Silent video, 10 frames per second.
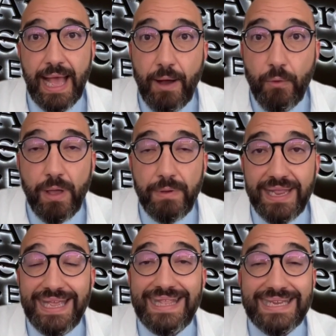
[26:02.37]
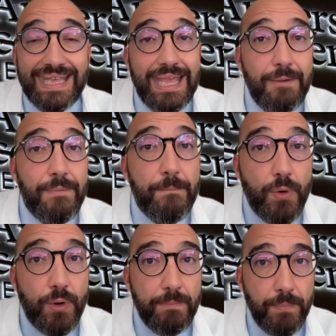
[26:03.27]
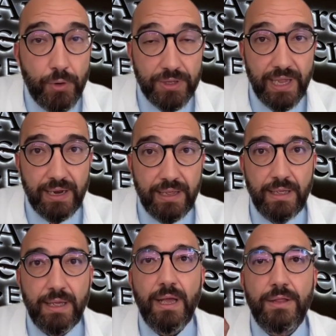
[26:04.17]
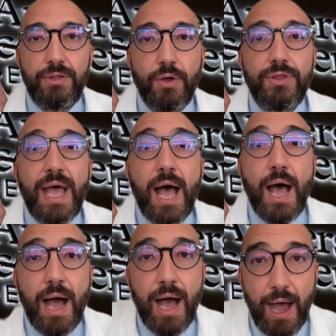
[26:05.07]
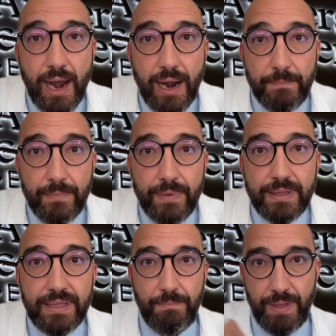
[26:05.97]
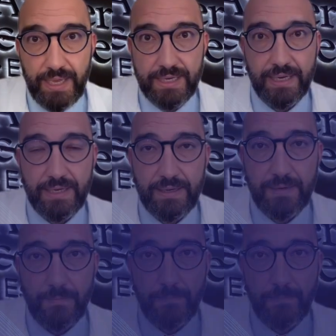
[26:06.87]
However, it is even more important, don't harm the patients.